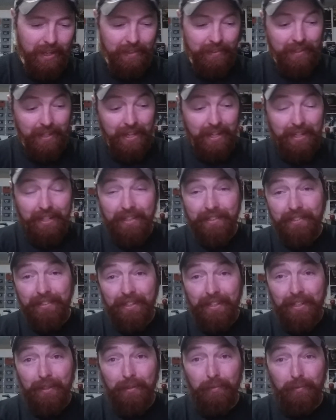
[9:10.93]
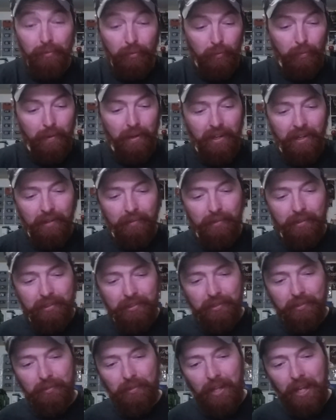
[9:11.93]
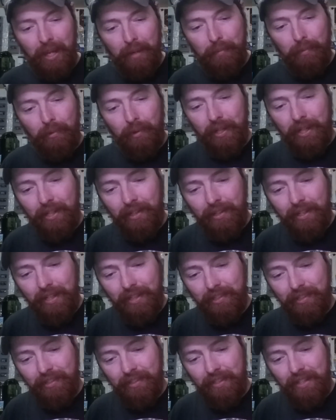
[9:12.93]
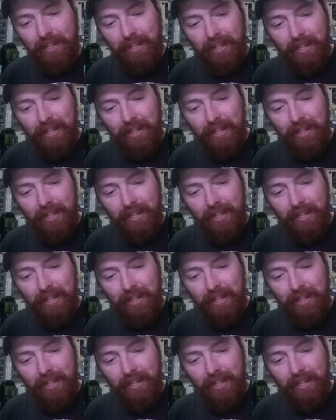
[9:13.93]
And that is it for my original Game Boy collection.